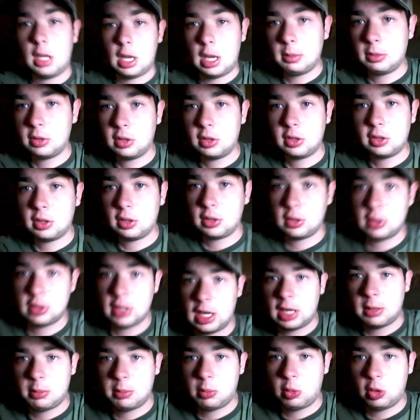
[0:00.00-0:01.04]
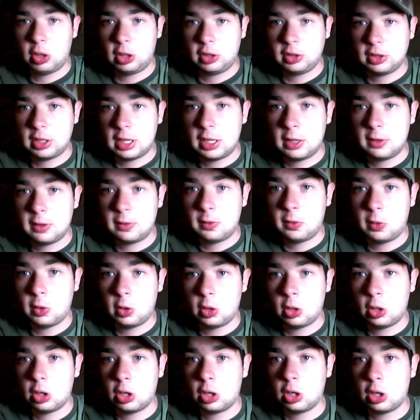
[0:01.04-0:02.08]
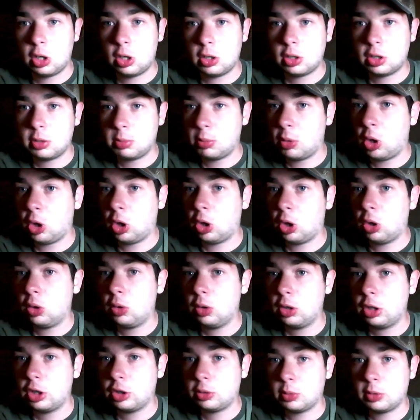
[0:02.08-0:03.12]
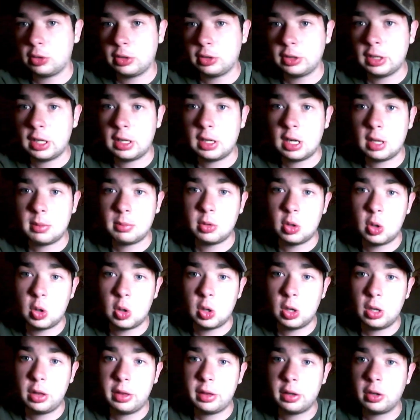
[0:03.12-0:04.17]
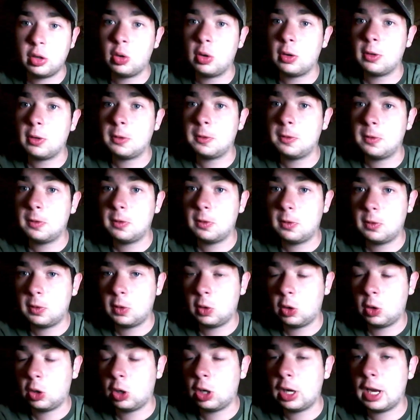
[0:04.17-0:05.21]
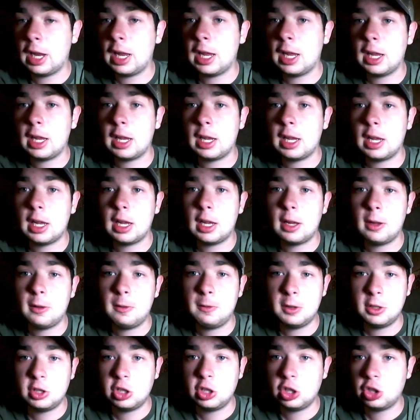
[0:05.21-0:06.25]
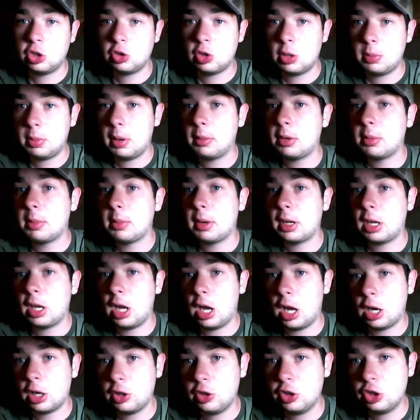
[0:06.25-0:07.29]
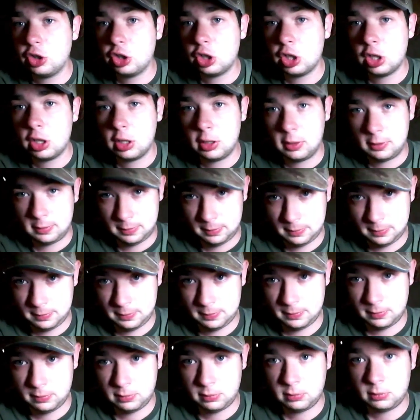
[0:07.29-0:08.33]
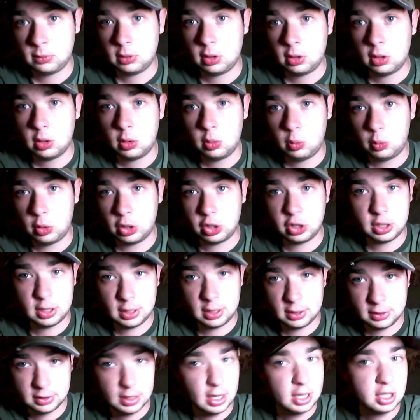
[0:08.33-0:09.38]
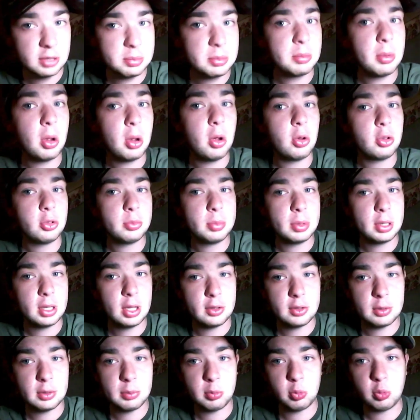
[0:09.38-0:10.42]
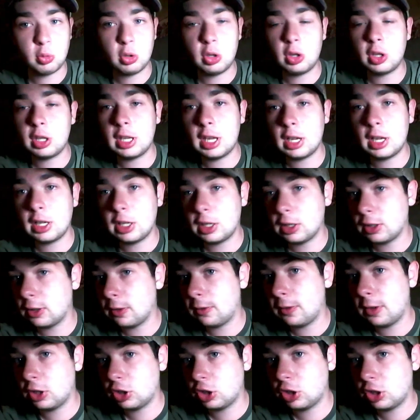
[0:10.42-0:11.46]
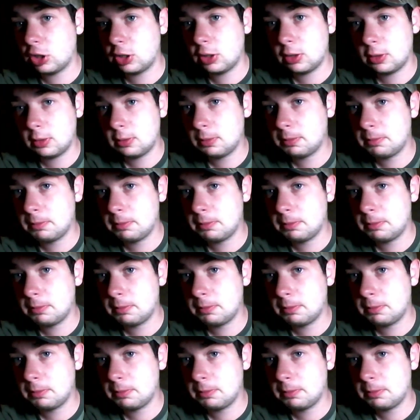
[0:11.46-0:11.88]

I was just going to say I'm more excited for tomorrow because we're setting up north and going for a fishing trip up to my cottage, which excites me most because I'm really getting into fishing.